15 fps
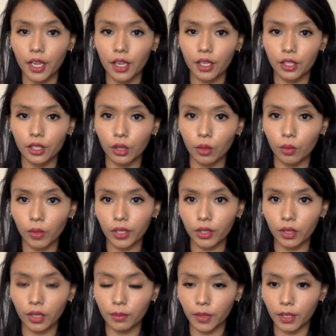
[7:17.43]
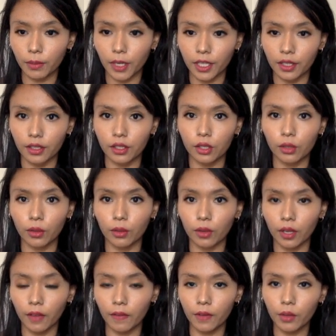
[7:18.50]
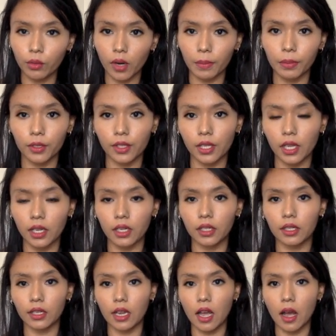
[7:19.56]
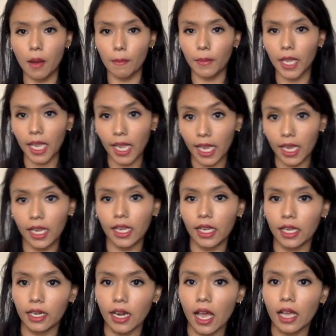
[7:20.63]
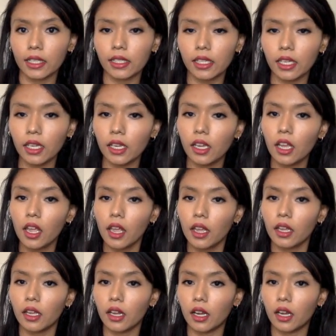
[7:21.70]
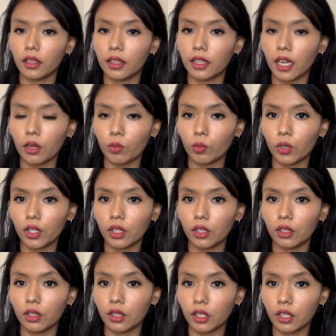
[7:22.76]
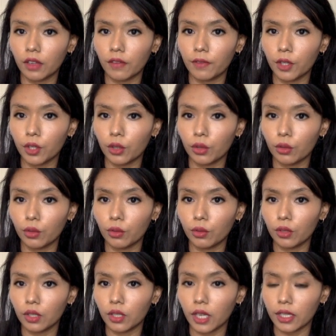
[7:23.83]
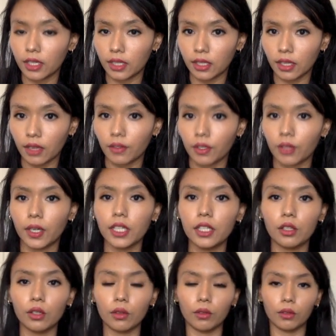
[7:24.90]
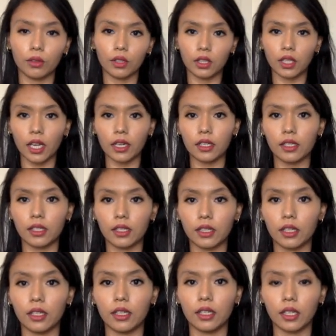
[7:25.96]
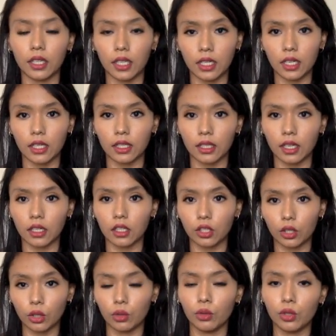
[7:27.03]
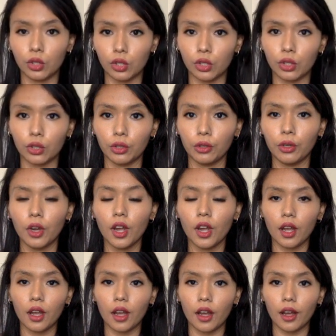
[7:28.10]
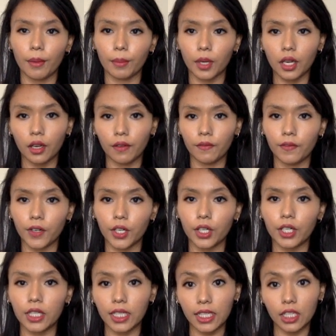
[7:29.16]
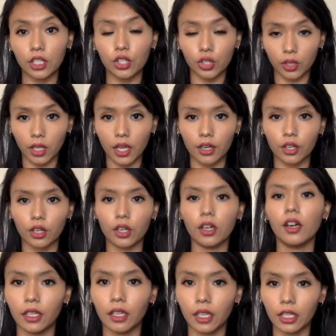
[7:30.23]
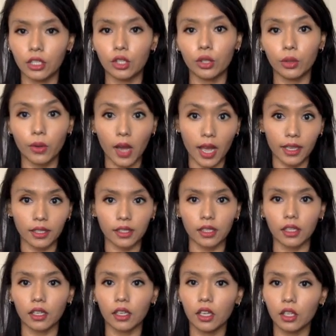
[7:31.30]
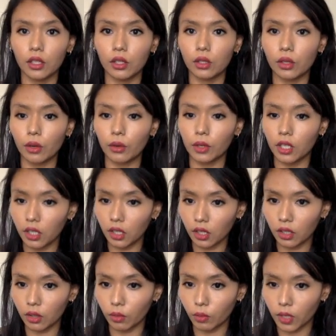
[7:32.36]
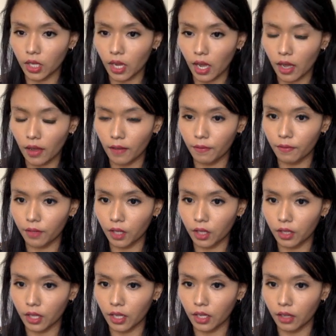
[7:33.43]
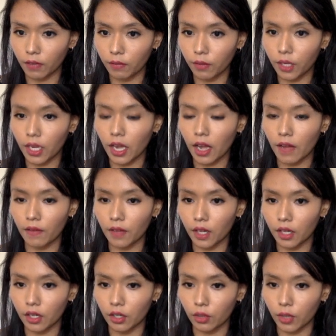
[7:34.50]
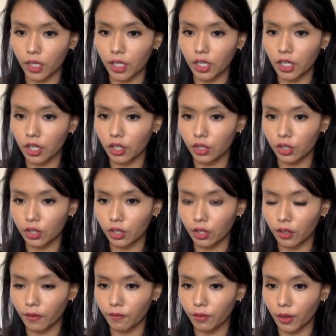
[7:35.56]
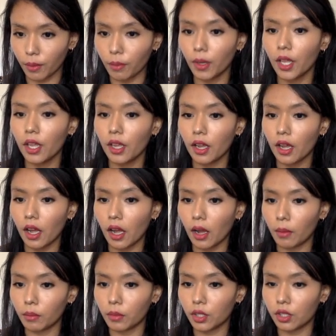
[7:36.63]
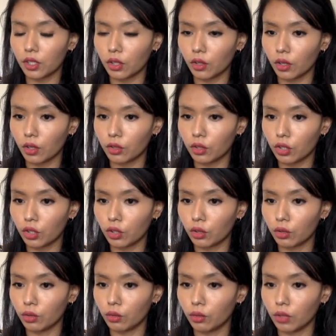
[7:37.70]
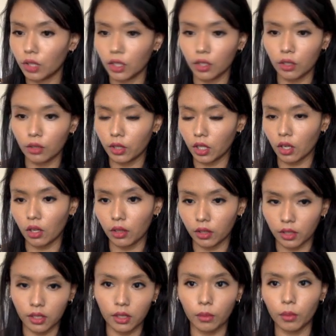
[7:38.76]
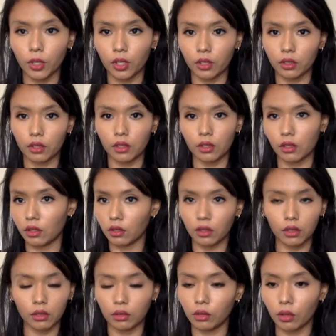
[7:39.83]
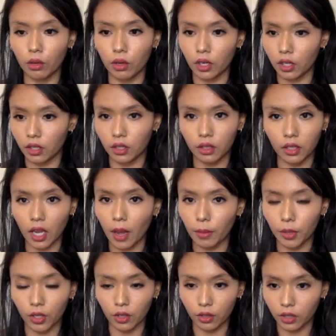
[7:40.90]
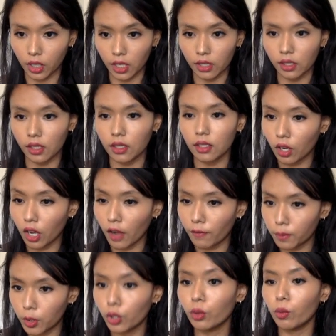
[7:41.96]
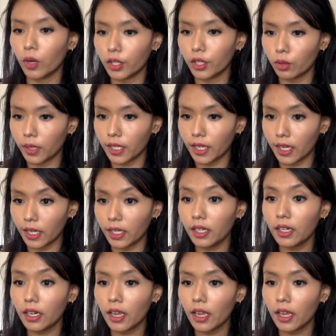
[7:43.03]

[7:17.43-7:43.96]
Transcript: So what do I mean by this? So if you represent um, A in ASCII, uh, that will give you 97, right? So that is the index that is used to um, convert each letter into ASCII. So here we have, like if we have an array here starting from um, 0 to including all the symbols, lower capital cases, up to 128,